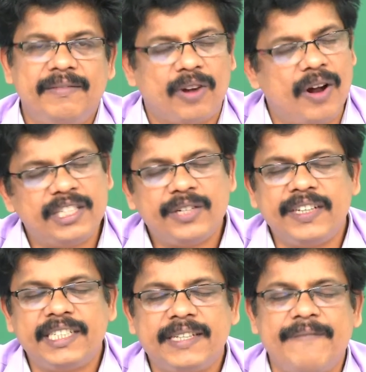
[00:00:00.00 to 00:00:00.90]

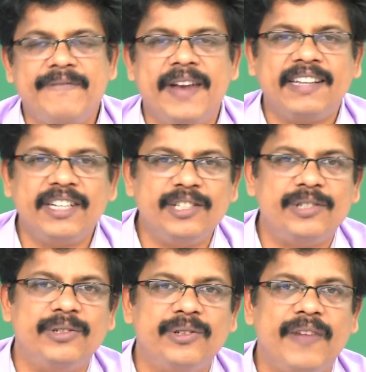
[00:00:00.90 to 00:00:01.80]
consequences have nothing to
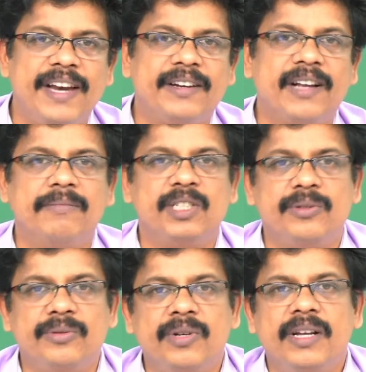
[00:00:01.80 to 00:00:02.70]
do when it comes
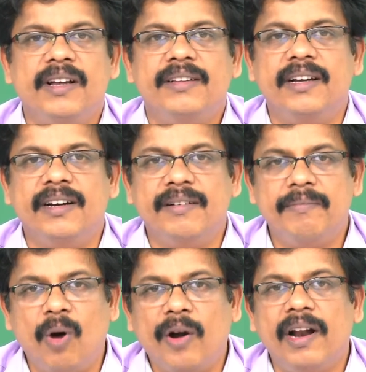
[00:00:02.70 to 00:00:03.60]
to the
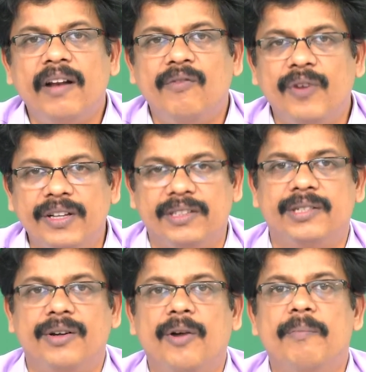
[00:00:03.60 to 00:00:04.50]
moral
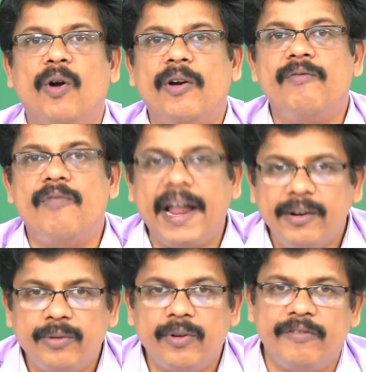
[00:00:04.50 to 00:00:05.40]
worth or moral
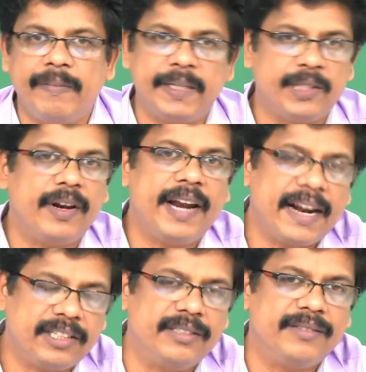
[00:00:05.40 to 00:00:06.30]
value of a particular
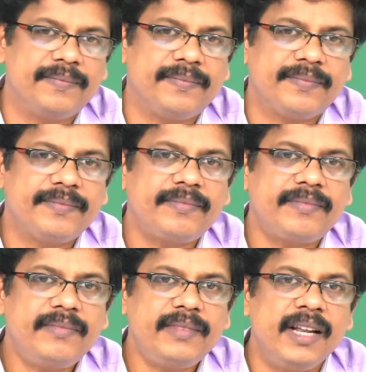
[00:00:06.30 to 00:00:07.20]
action.
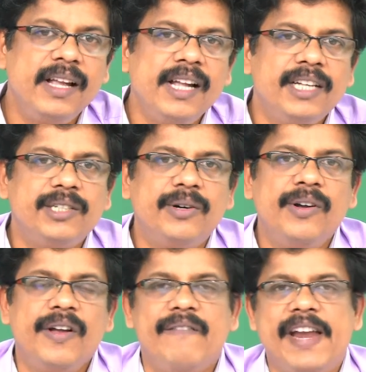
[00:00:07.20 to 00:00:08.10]

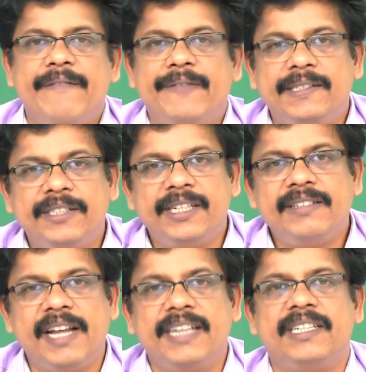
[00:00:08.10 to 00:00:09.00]
So, when a
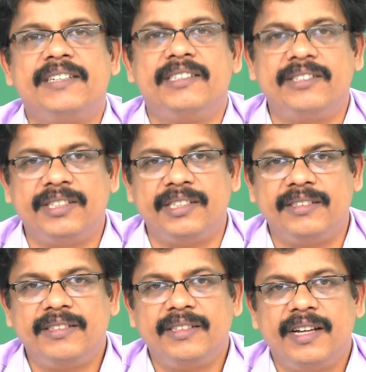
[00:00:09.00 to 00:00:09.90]
physician takes a
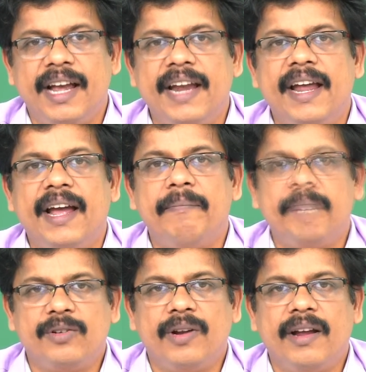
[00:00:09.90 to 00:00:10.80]
decision in a
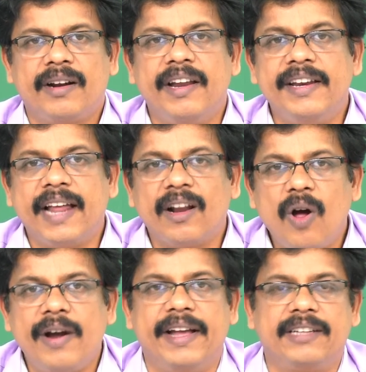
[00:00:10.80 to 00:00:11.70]
particular clinical
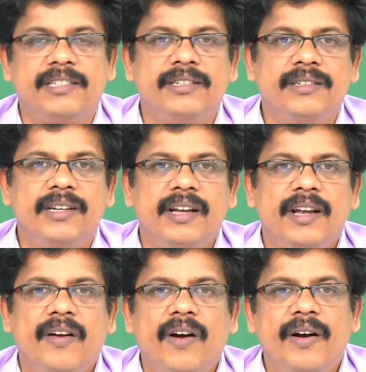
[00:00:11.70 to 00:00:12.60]
context,
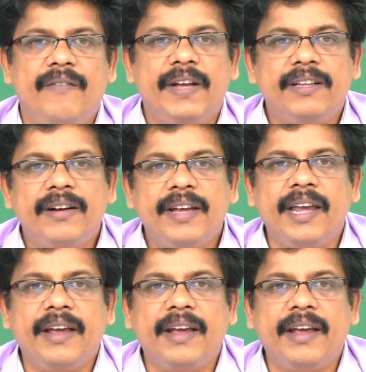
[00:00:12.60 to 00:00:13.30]
whether he